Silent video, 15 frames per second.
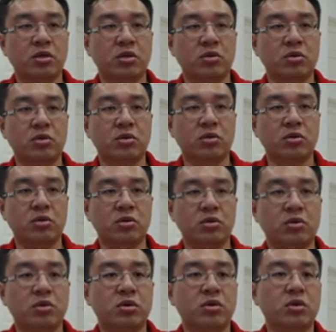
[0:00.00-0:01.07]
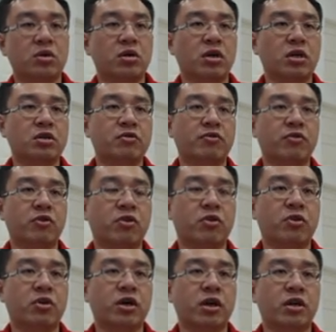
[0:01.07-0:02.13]
to
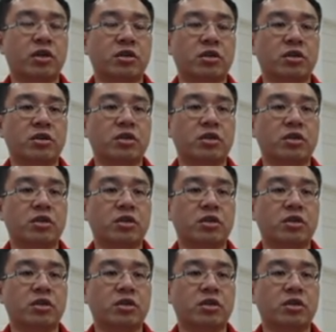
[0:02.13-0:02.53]
h4 and